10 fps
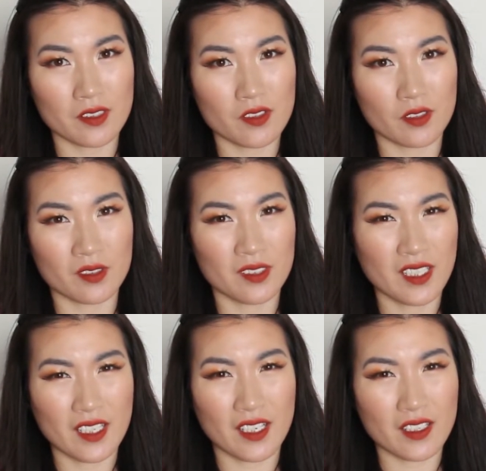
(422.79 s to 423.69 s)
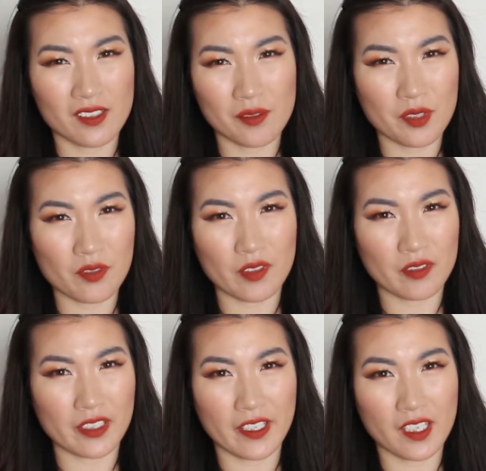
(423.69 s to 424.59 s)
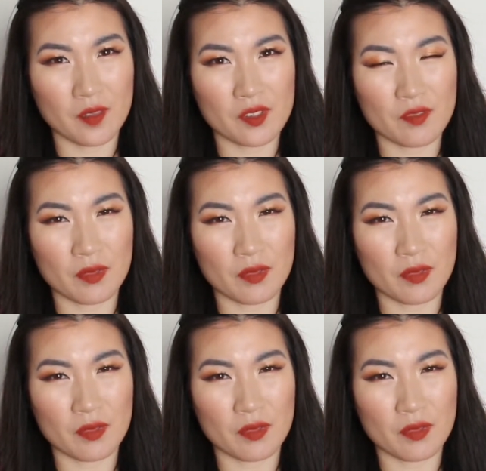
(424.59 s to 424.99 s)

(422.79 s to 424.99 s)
So I don't know which one really helps,